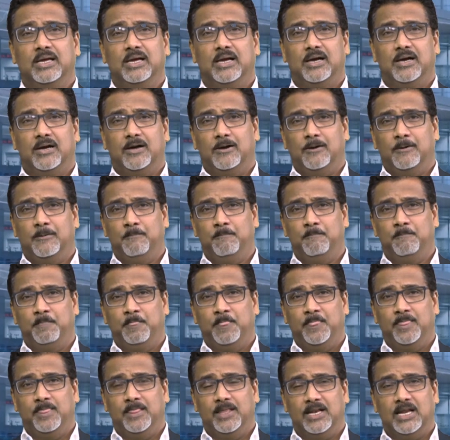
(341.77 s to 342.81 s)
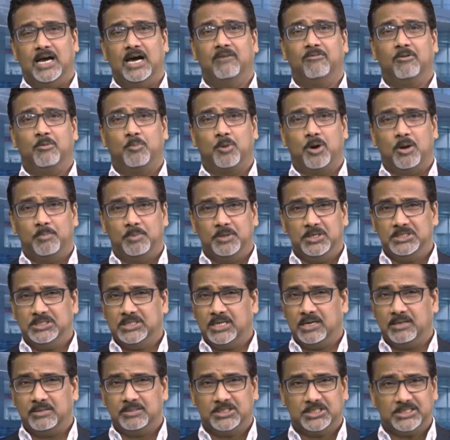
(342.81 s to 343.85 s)
that our properties
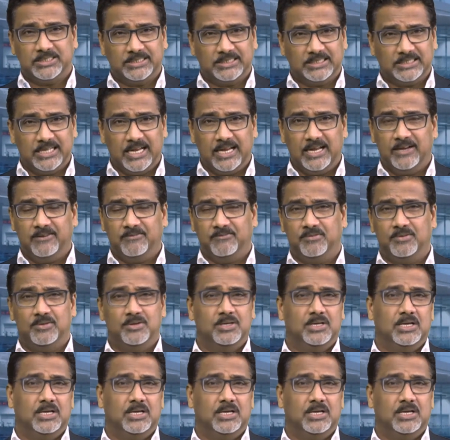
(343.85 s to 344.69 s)
are safe.